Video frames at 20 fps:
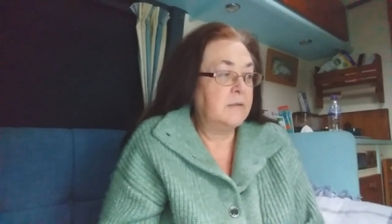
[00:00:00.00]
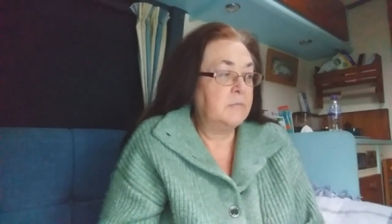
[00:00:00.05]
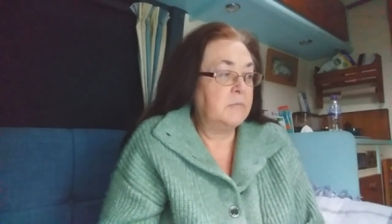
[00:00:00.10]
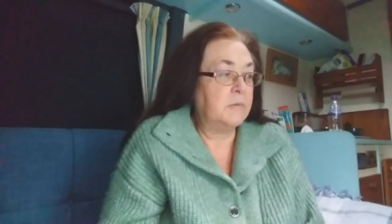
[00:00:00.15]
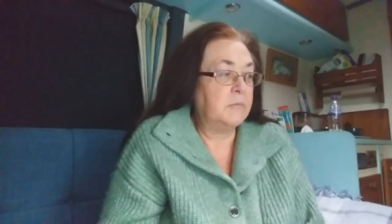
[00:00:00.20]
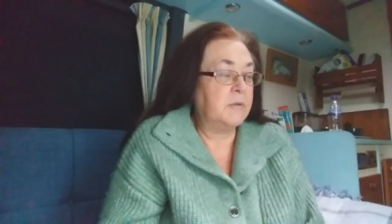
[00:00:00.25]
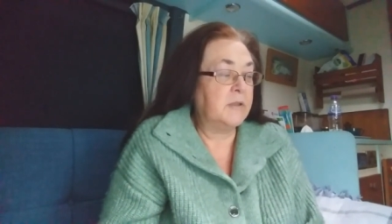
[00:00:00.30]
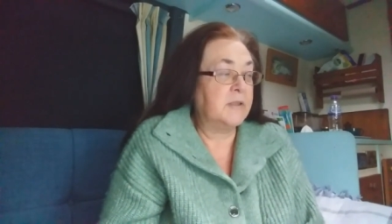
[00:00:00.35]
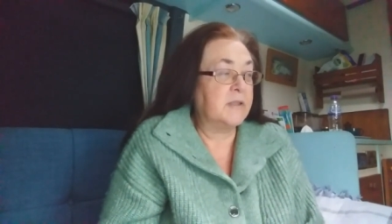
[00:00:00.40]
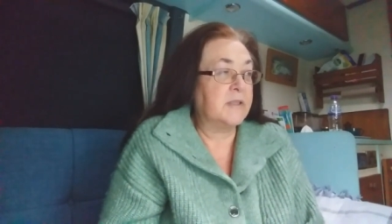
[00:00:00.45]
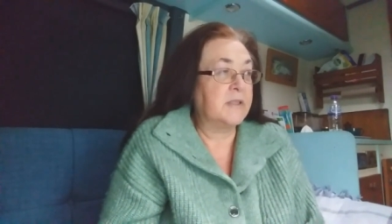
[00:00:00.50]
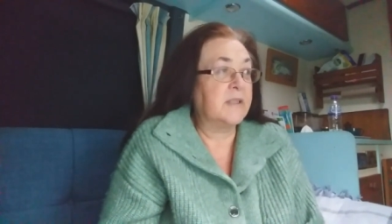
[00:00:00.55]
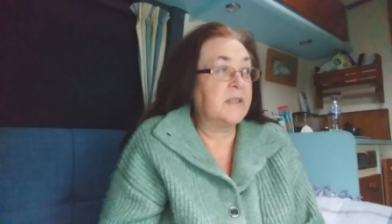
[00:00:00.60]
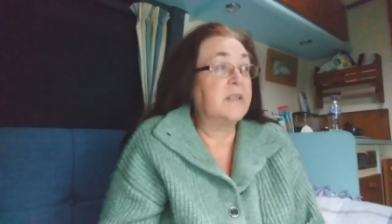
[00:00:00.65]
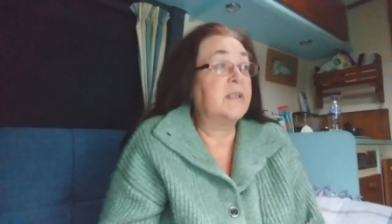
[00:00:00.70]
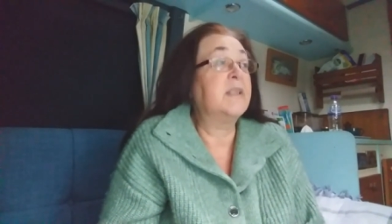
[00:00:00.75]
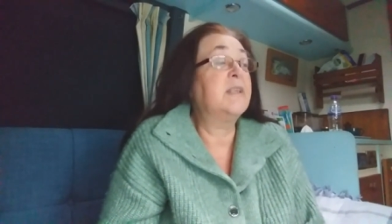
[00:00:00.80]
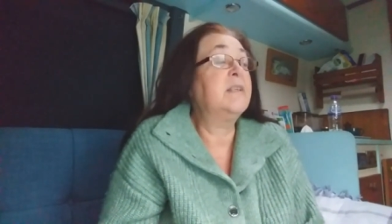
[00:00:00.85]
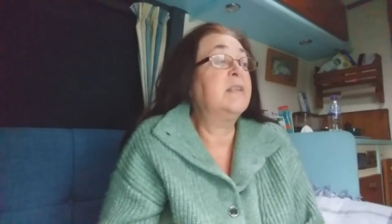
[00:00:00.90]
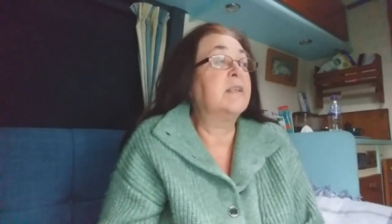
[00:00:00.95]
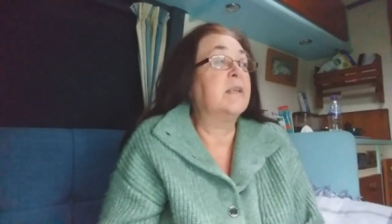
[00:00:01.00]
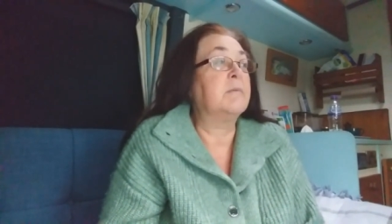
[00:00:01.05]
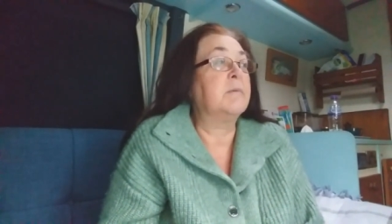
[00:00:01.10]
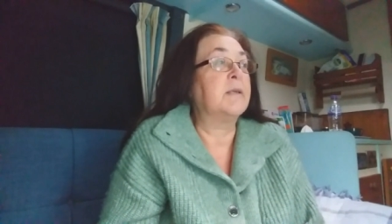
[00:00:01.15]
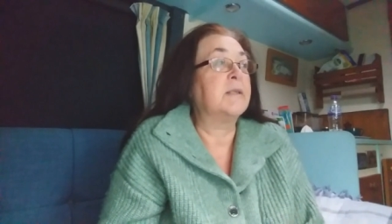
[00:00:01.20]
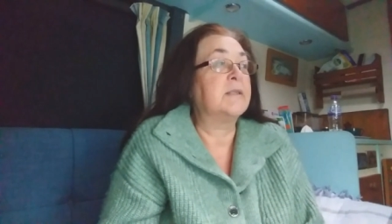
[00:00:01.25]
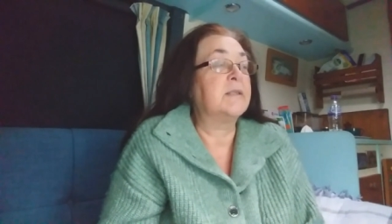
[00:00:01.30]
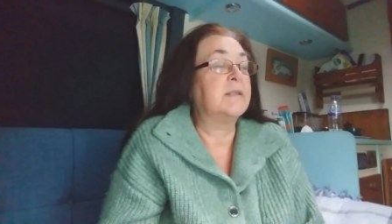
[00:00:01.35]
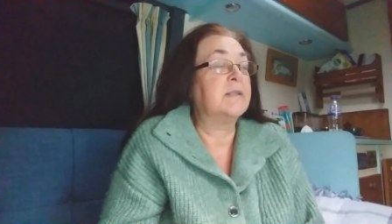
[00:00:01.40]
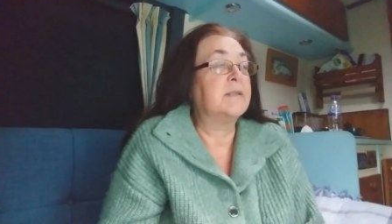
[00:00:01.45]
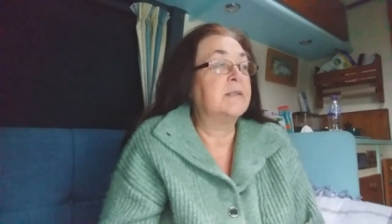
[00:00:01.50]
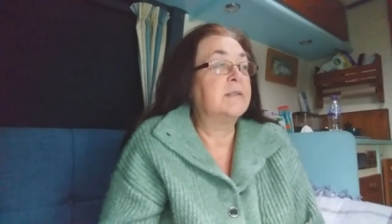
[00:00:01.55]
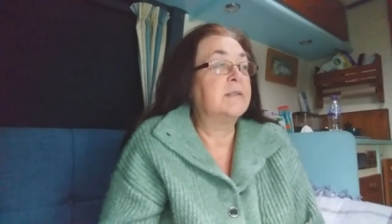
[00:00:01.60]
but because they think they're better.